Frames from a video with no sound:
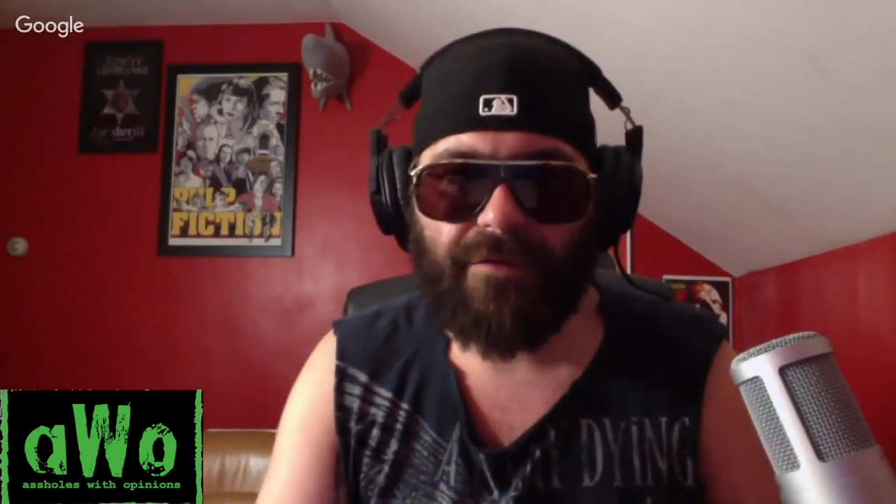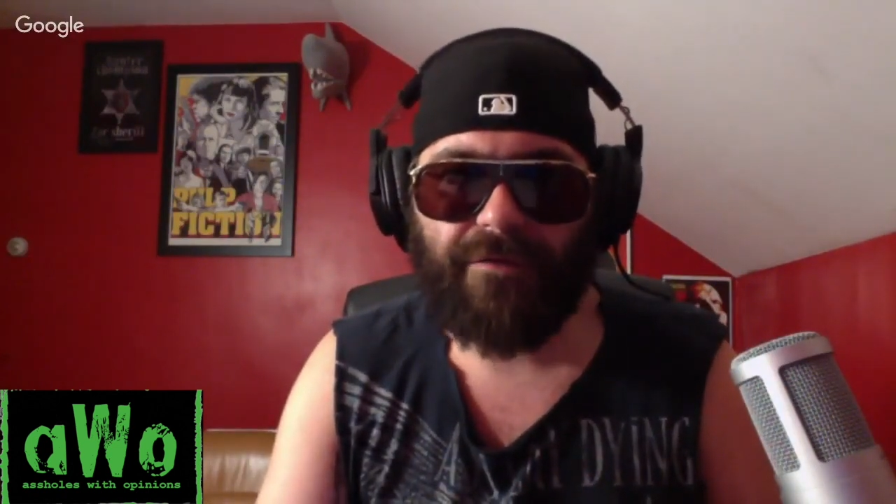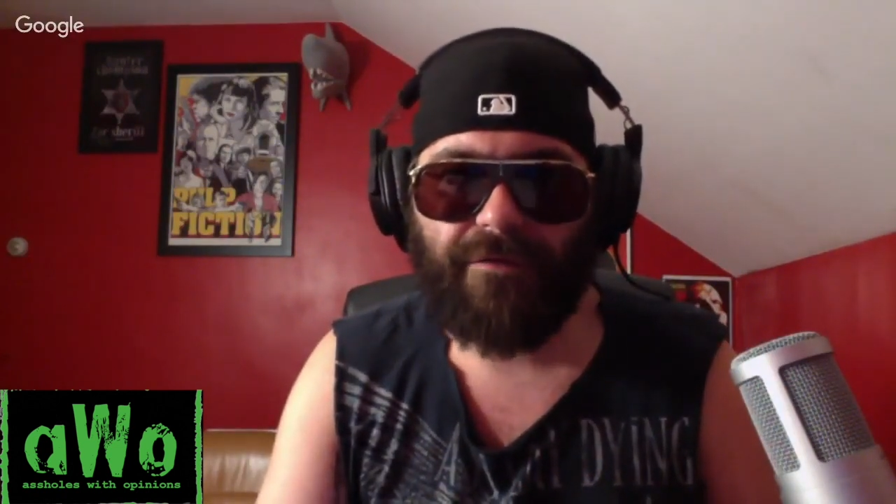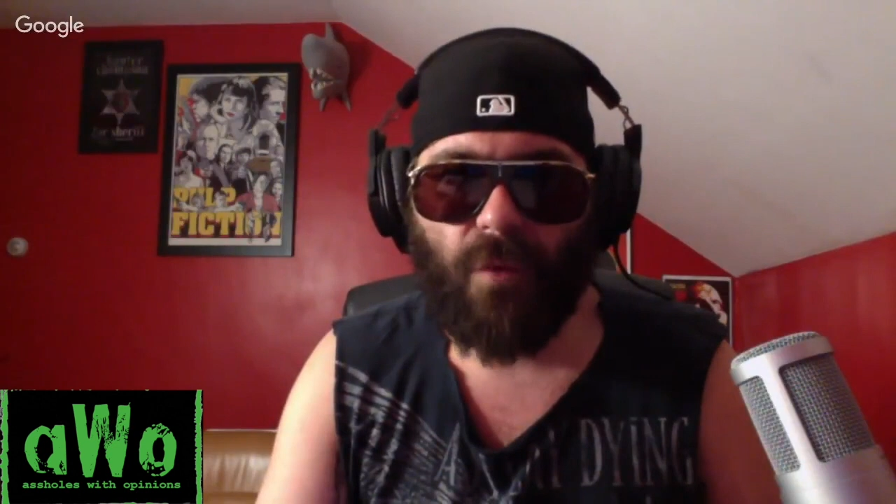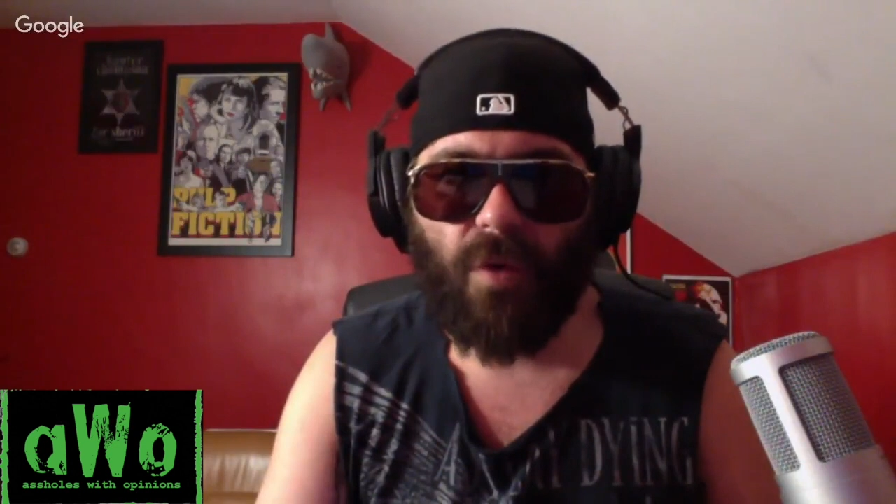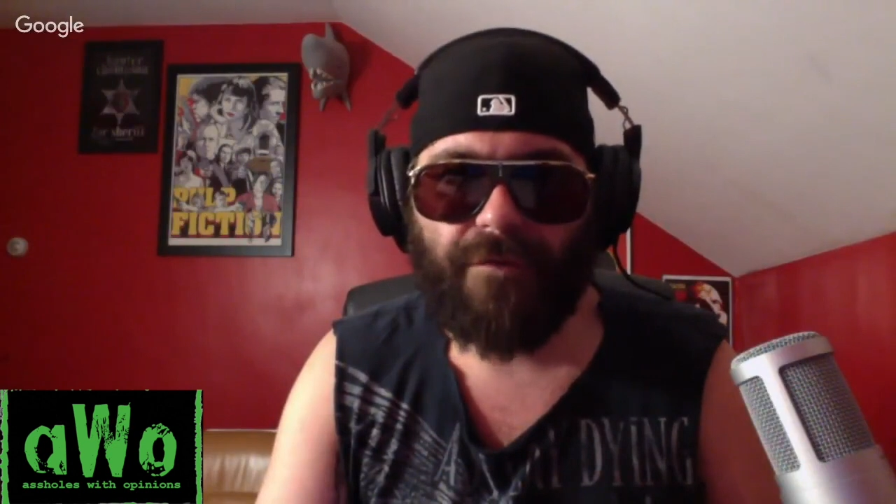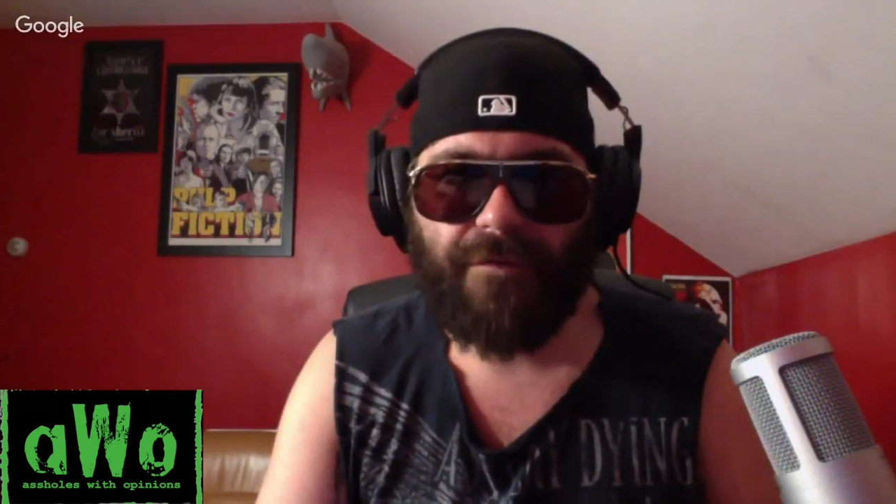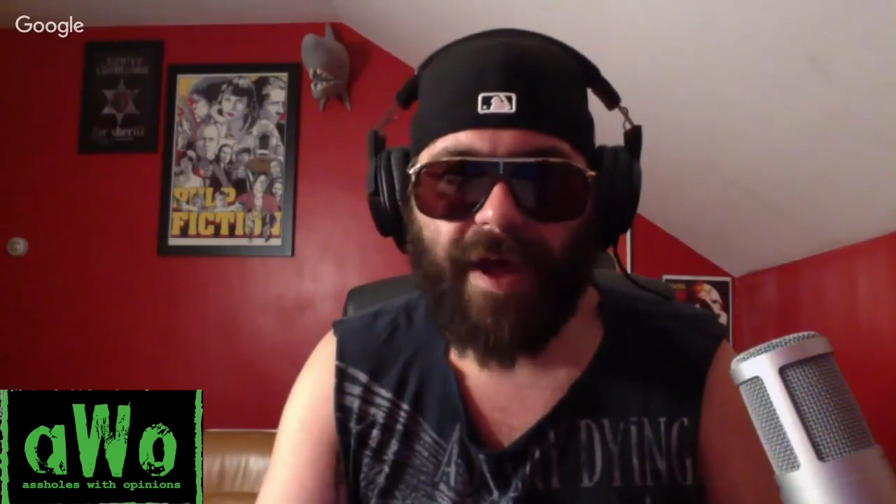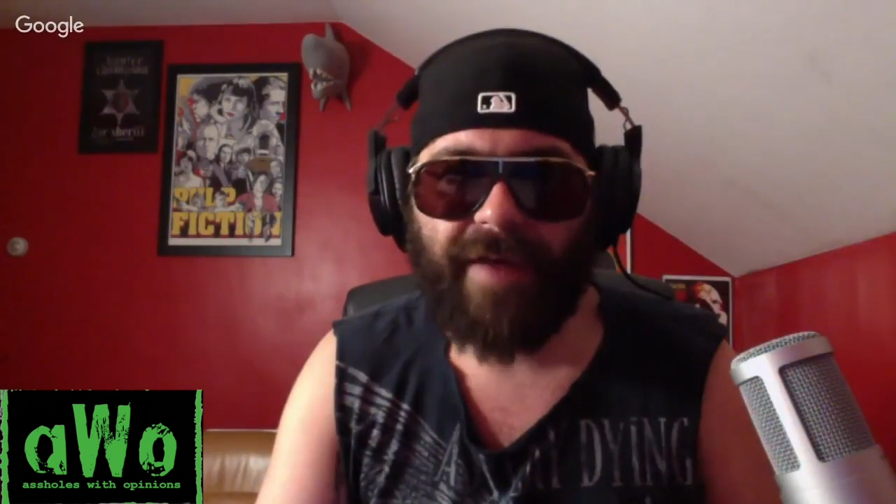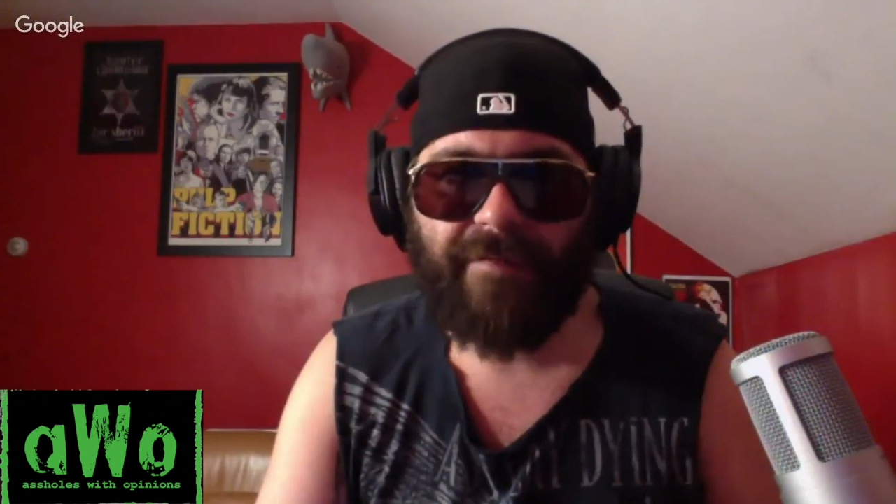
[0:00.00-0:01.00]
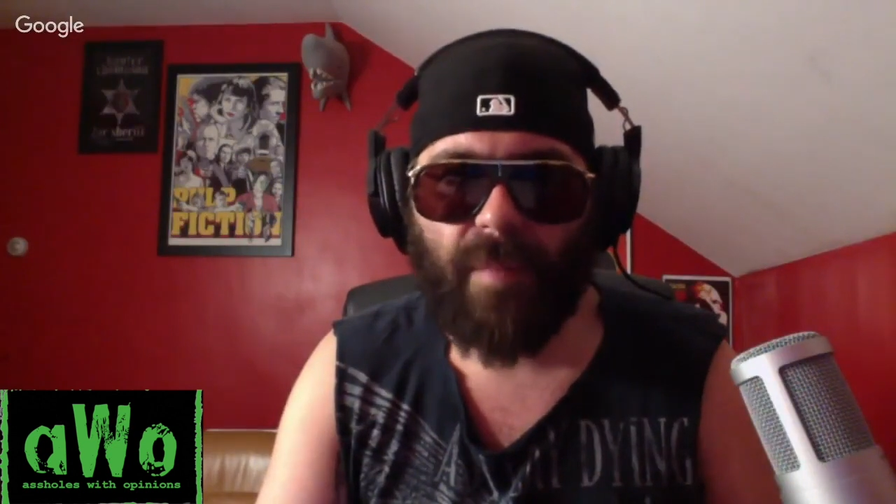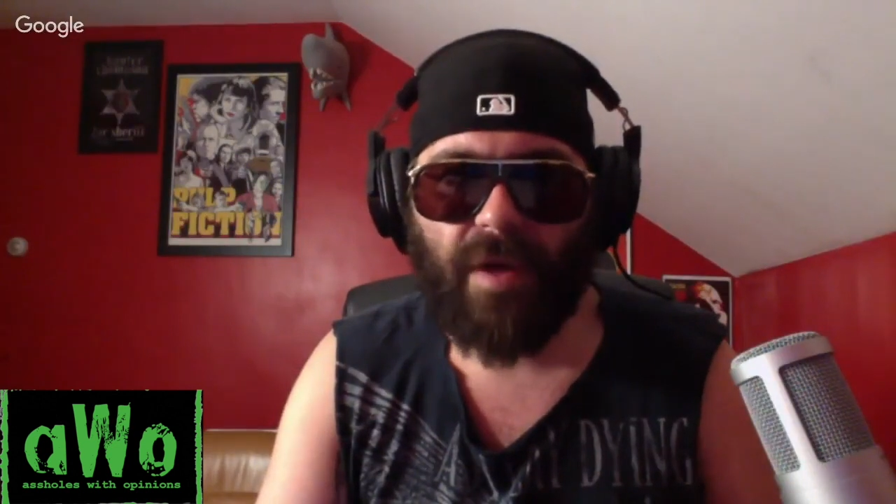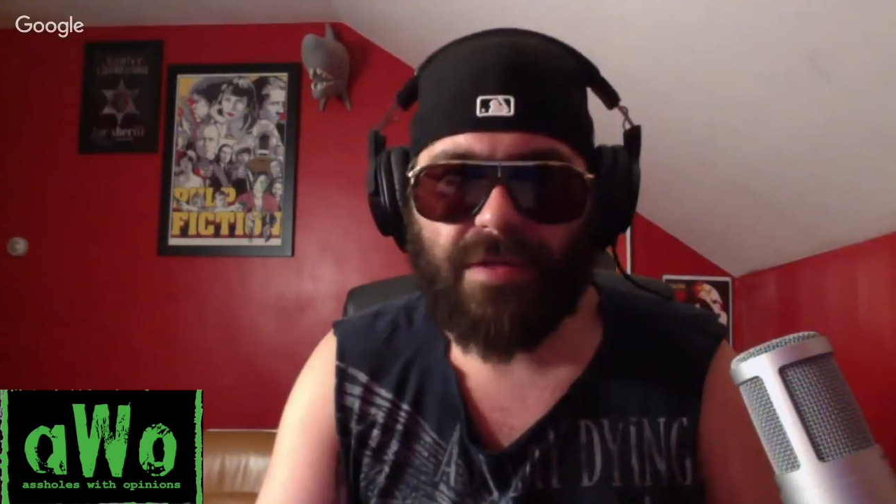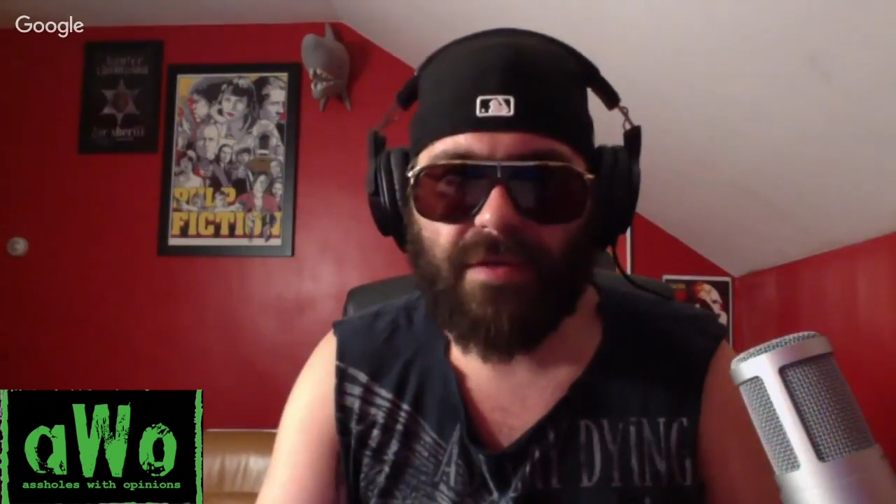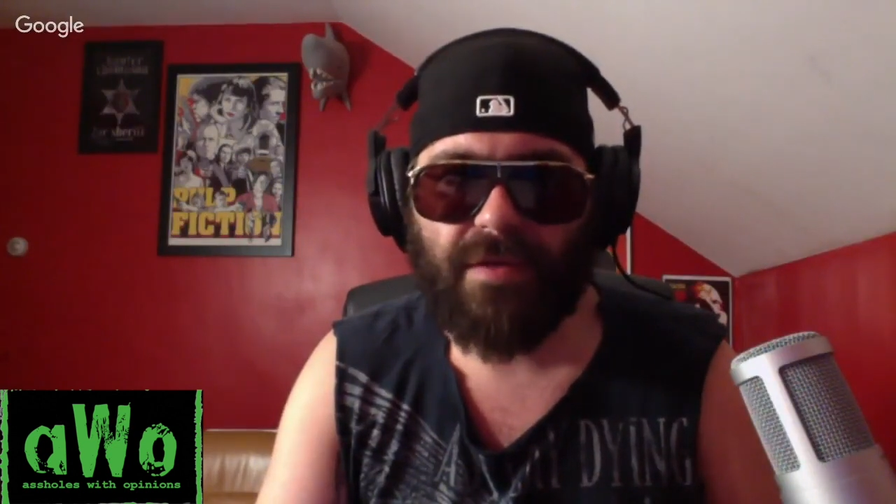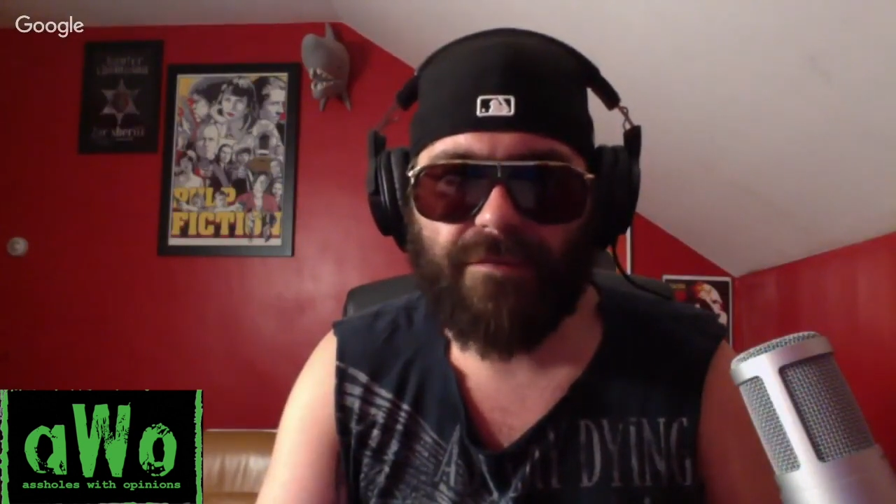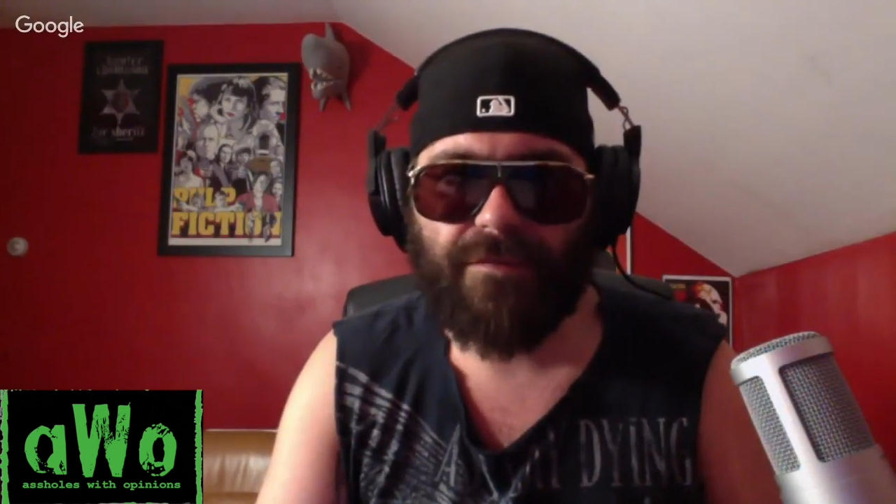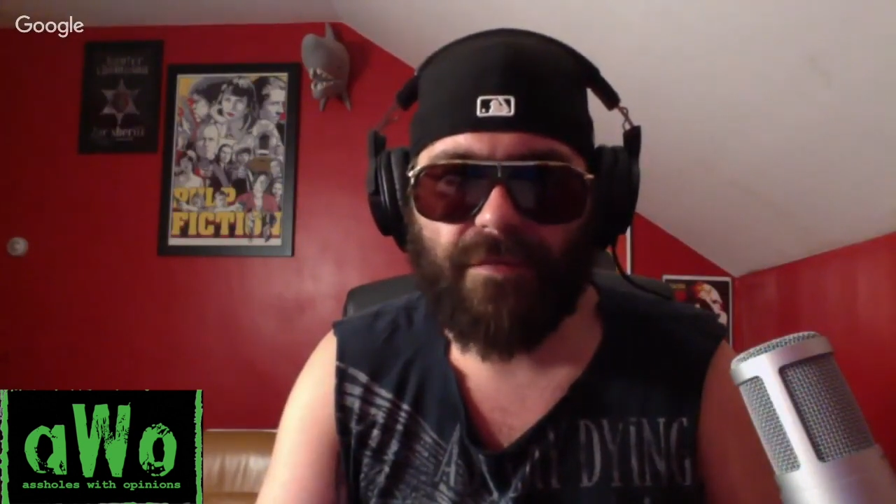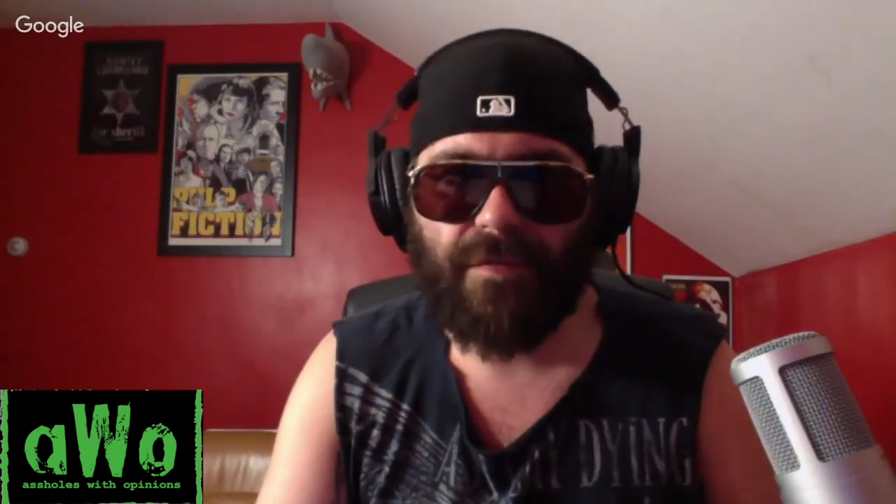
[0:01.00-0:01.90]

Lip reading: 4 or 5 months of